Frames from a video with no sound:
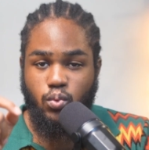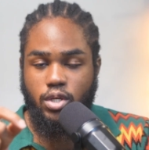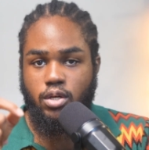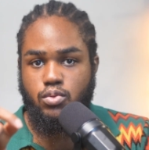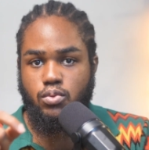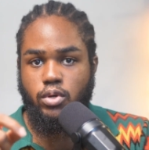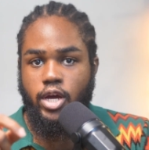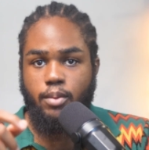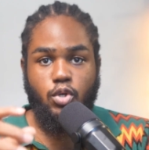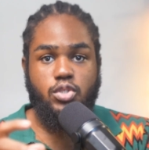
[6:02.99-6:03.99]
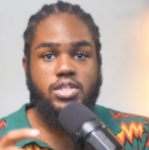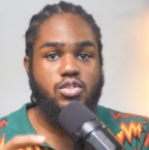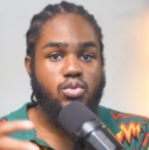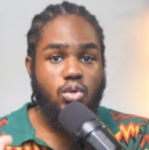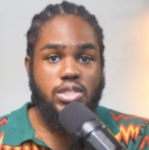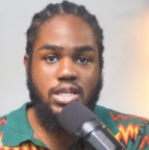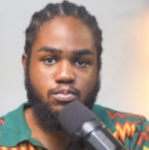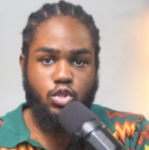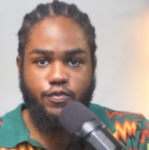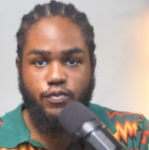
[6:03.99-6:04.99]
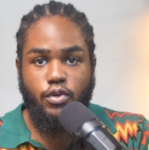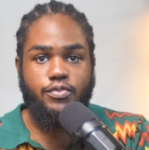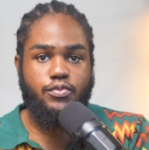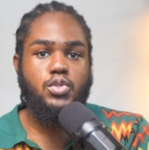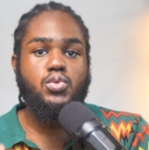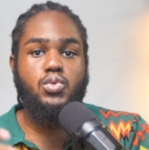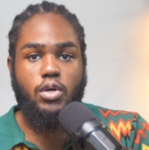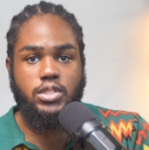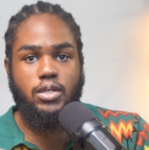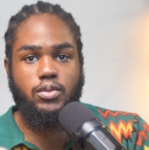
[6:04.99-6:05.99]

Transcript: quicker too, because there's not as much fluff for you to cut